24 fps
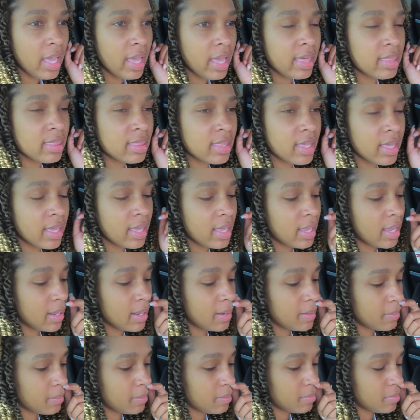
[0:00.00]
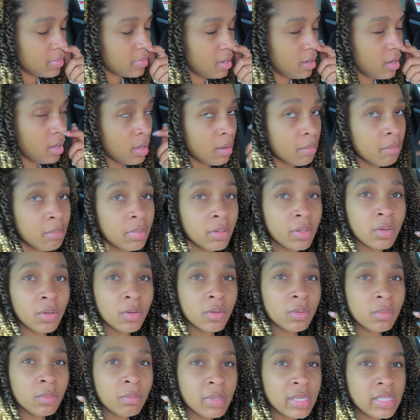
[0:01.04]
and then uh,
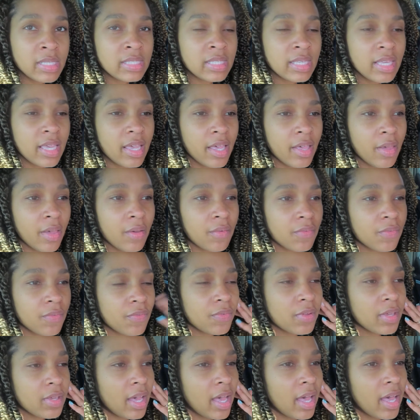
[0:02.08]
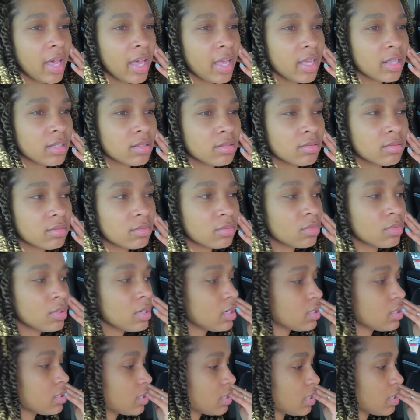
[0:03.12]
Blue B C F got, what
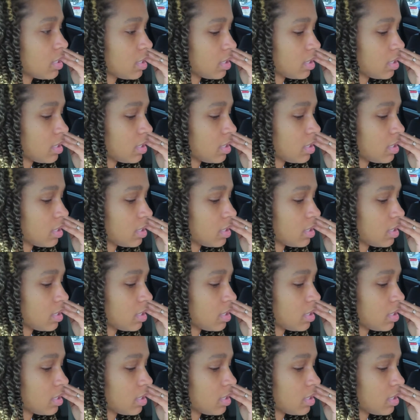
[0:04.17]
did she